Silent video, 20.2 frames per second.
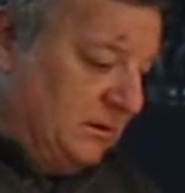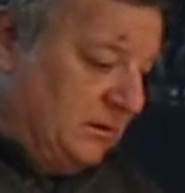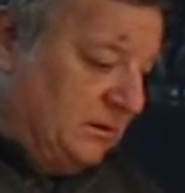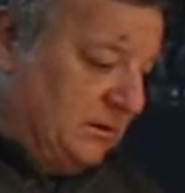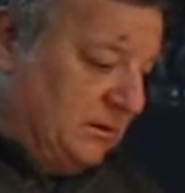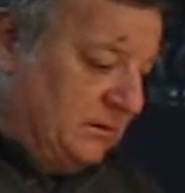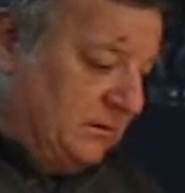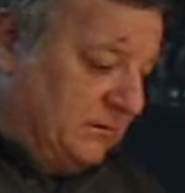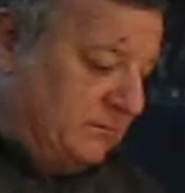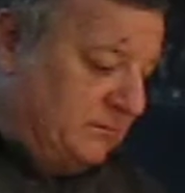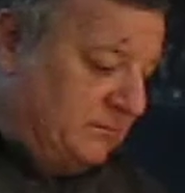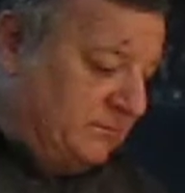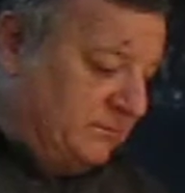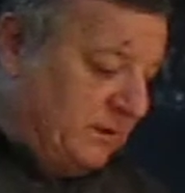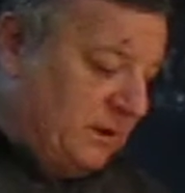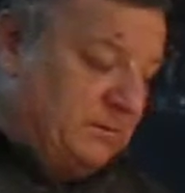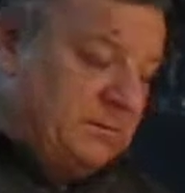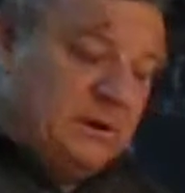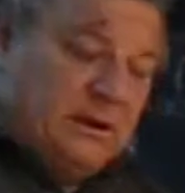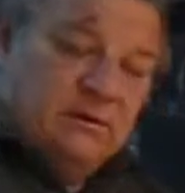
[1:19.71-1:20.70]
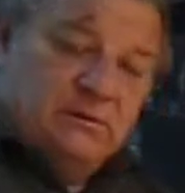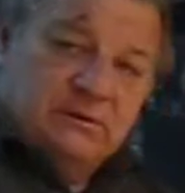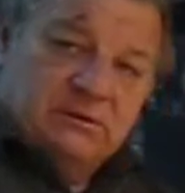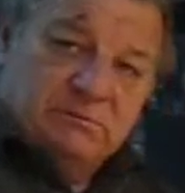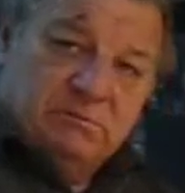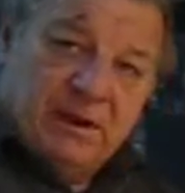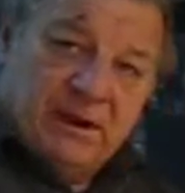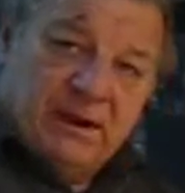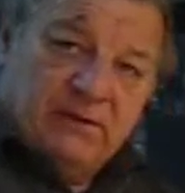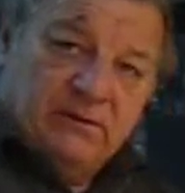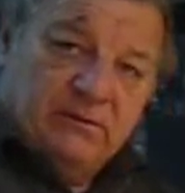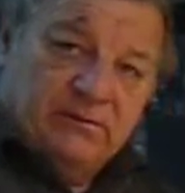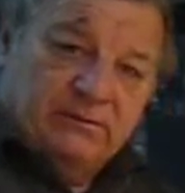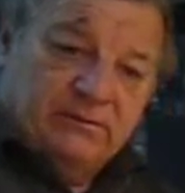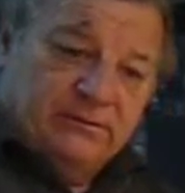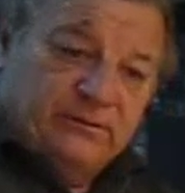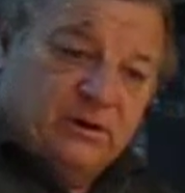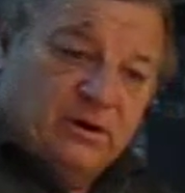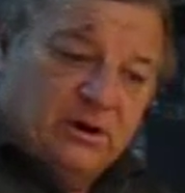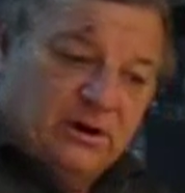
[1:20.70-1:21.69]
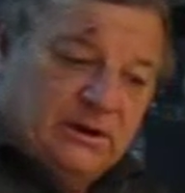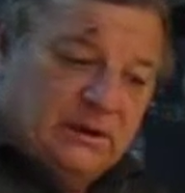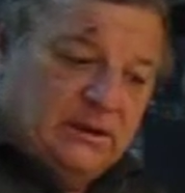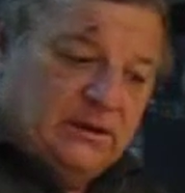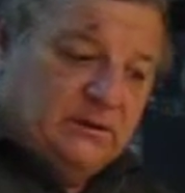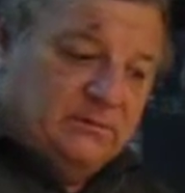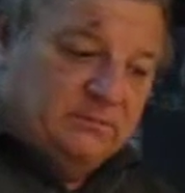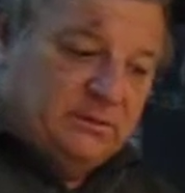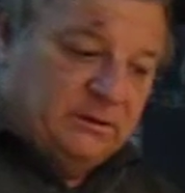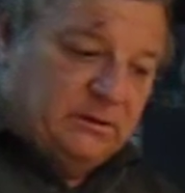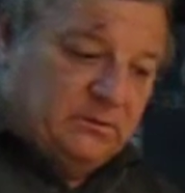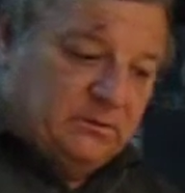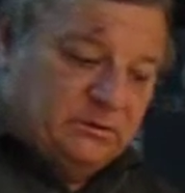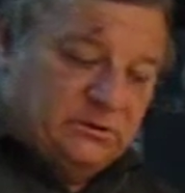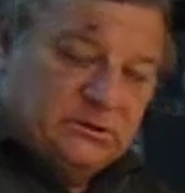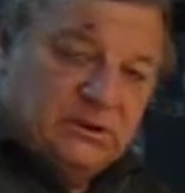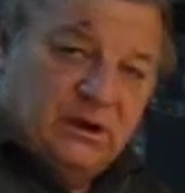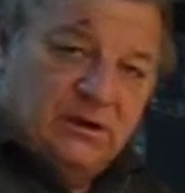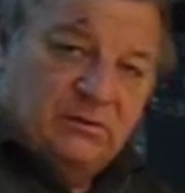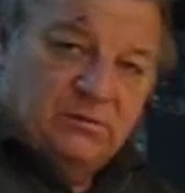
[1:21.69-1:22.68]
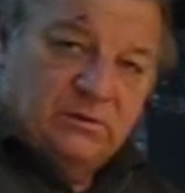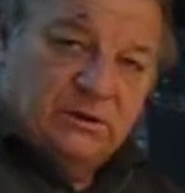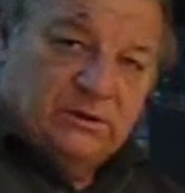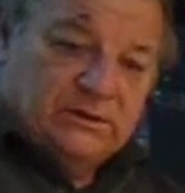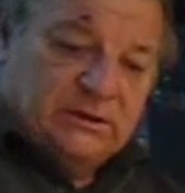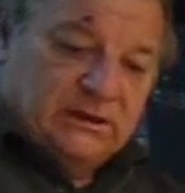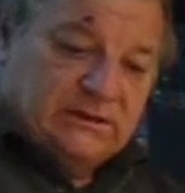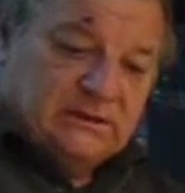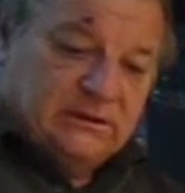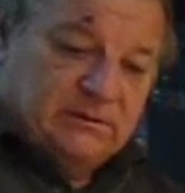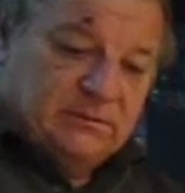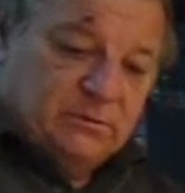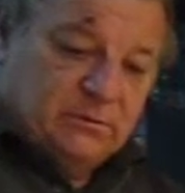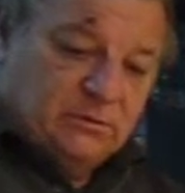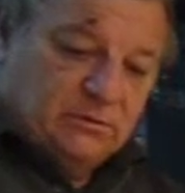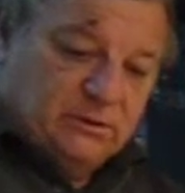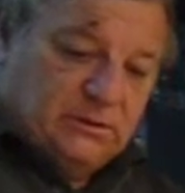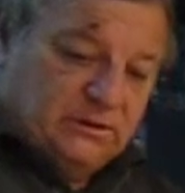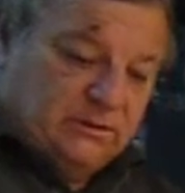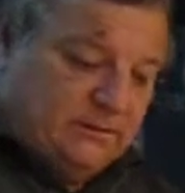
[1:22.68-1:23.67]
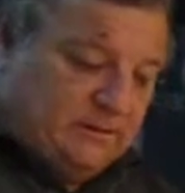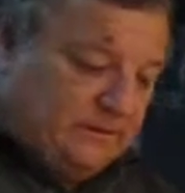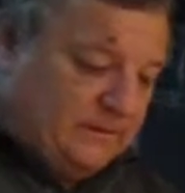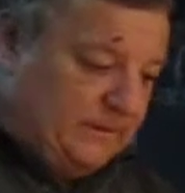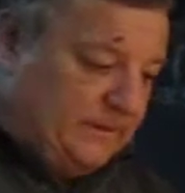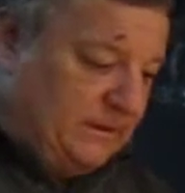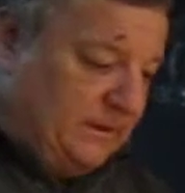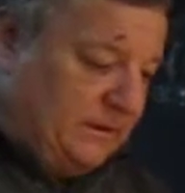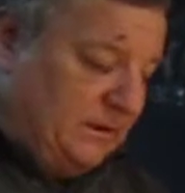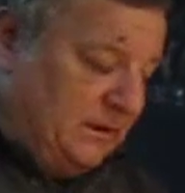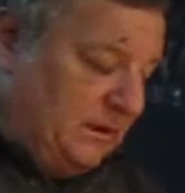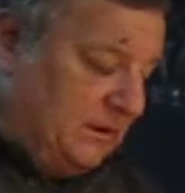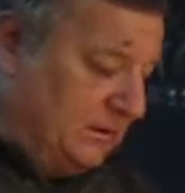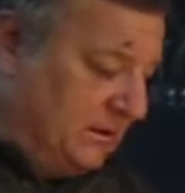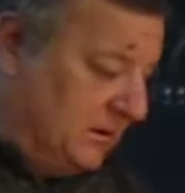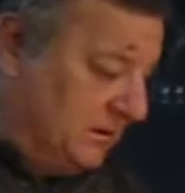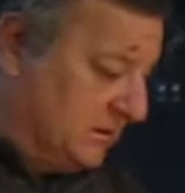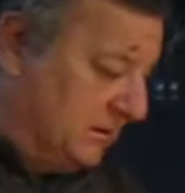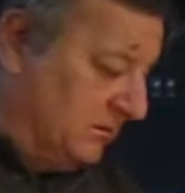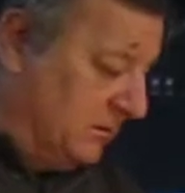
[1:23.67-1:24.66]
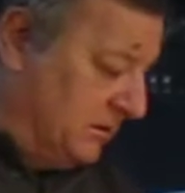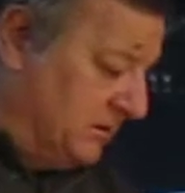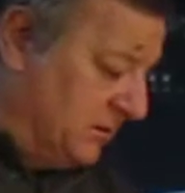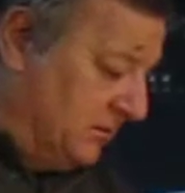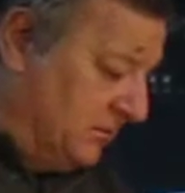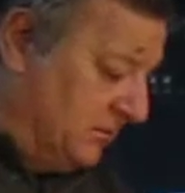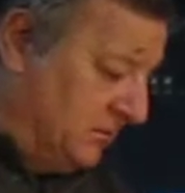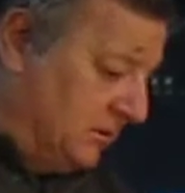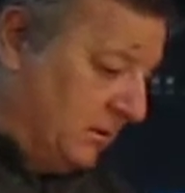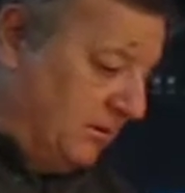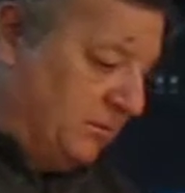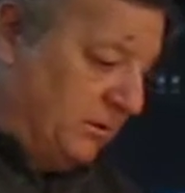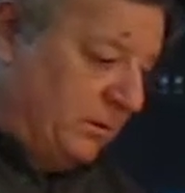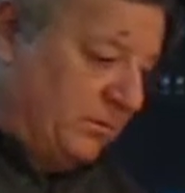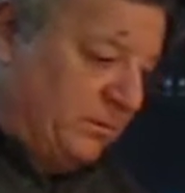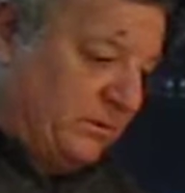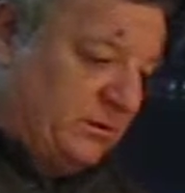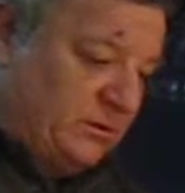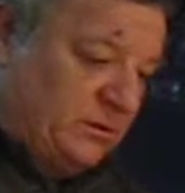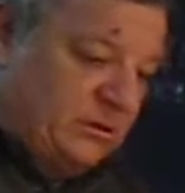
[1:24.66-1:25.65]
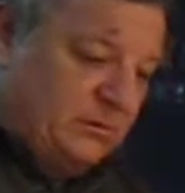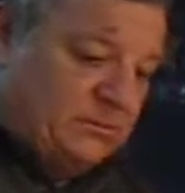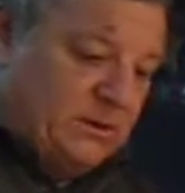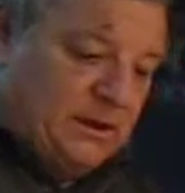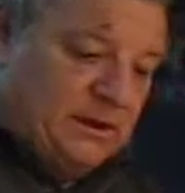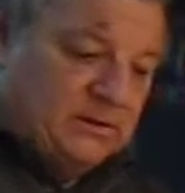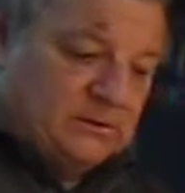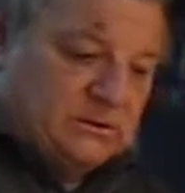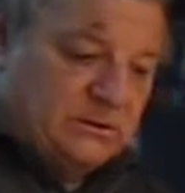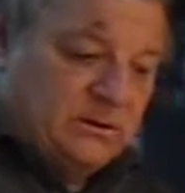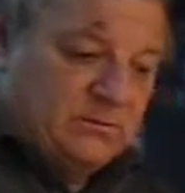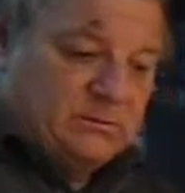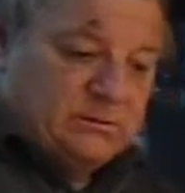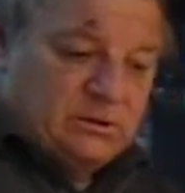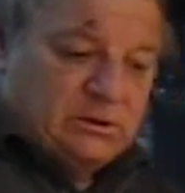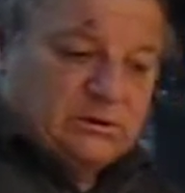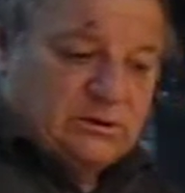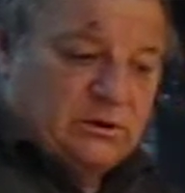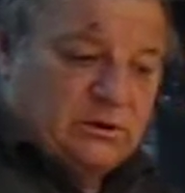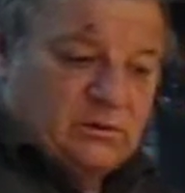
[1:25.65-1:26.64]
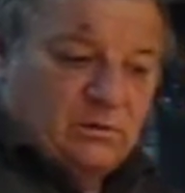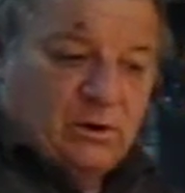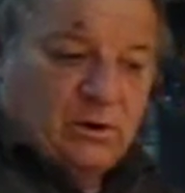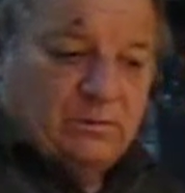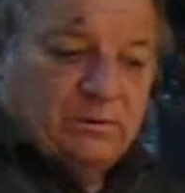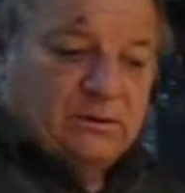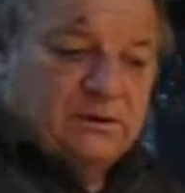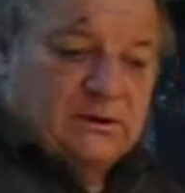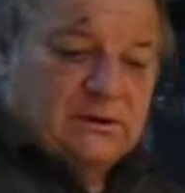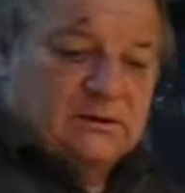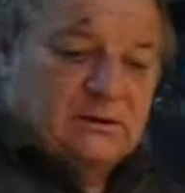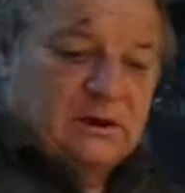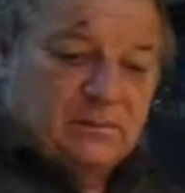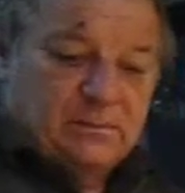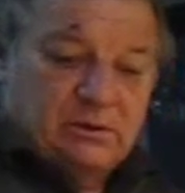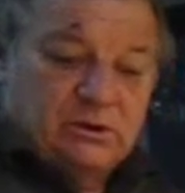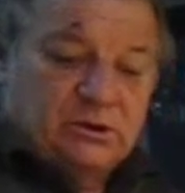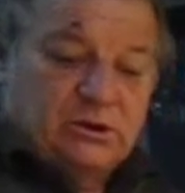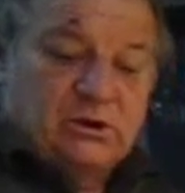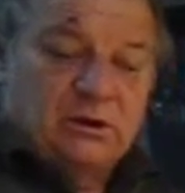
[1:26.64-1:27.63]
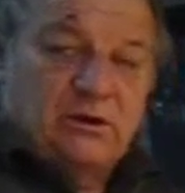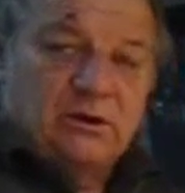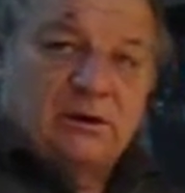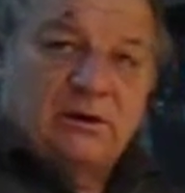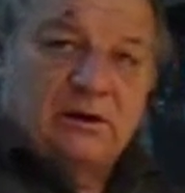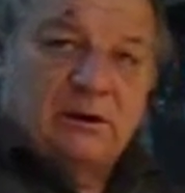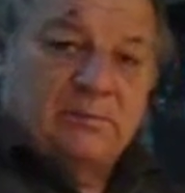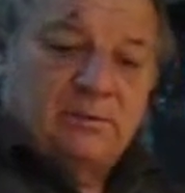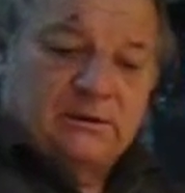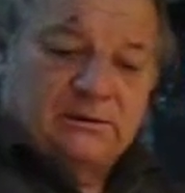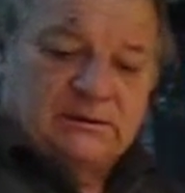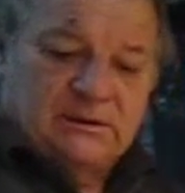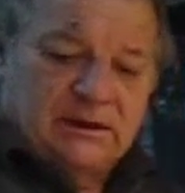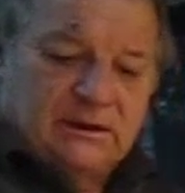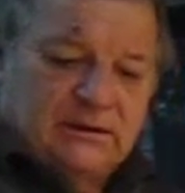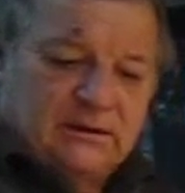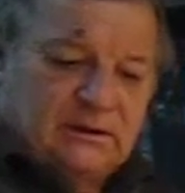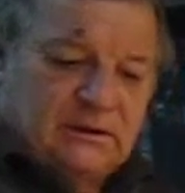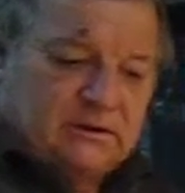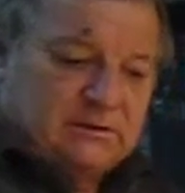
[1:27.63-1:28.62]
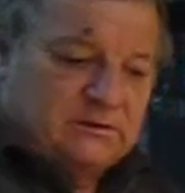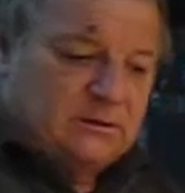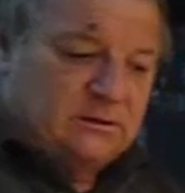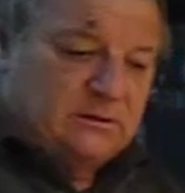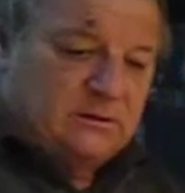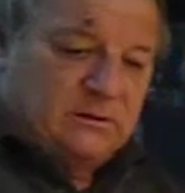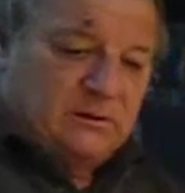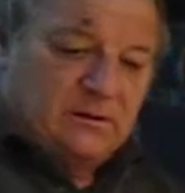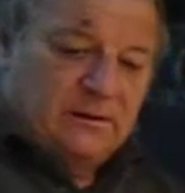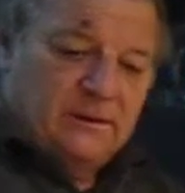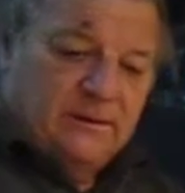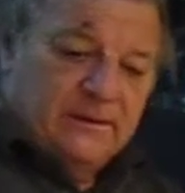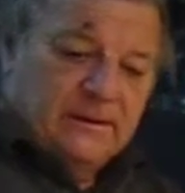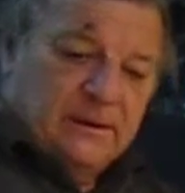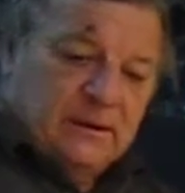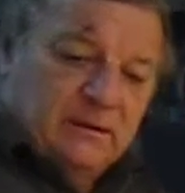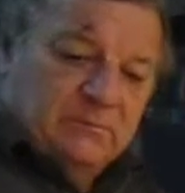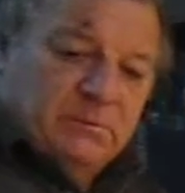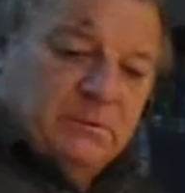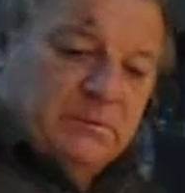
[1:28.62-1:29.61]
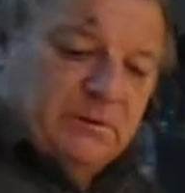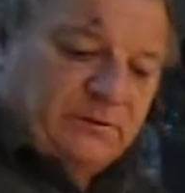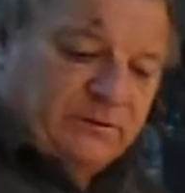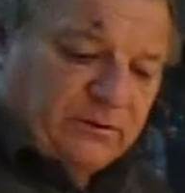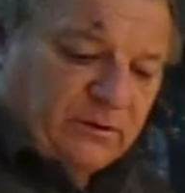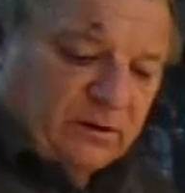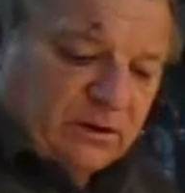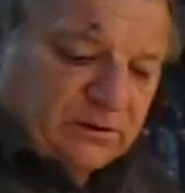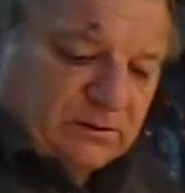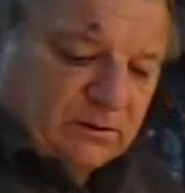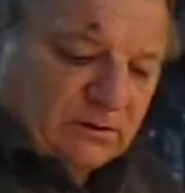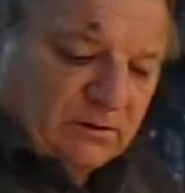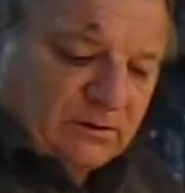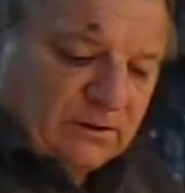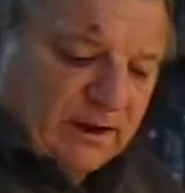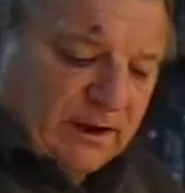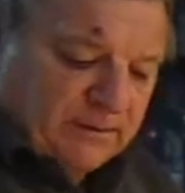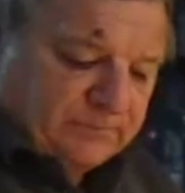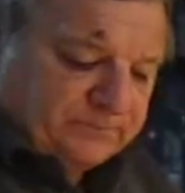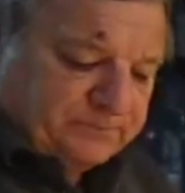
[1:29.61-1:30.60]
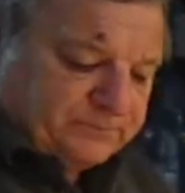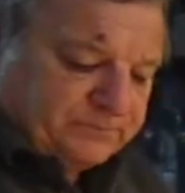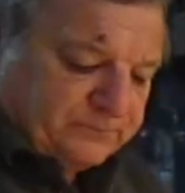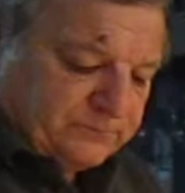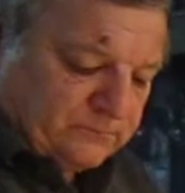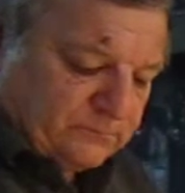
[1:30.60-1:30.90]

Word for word: um, Amir is back on Friday, but it will start work Saturday morning and that's the reason I'm, I'm opening them now. So I'm just going to open this up and show you a couple of techniques to do it. But before I do that,